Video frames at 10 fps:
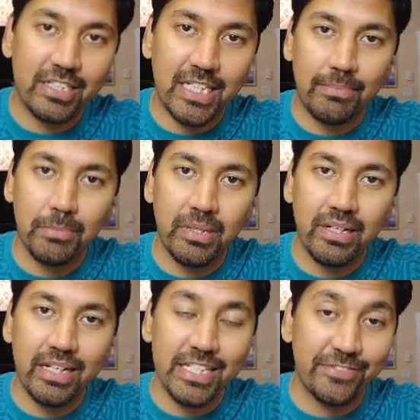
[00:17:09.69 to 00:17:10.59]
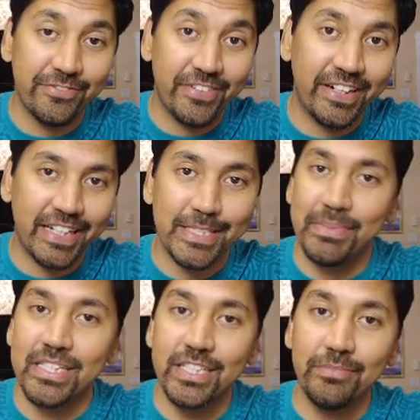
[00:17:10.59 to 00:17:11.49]
Cyber Monday is very
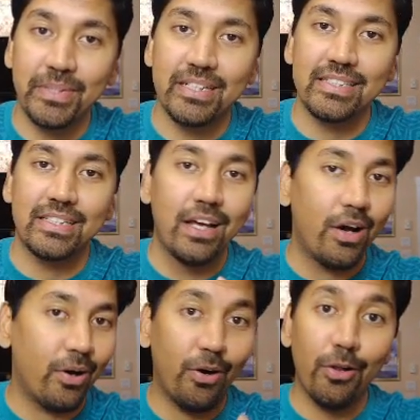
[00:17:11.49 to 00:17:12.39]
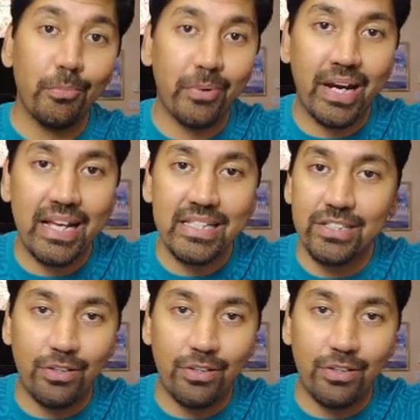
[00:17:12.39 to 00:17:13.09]
expensive because all brands,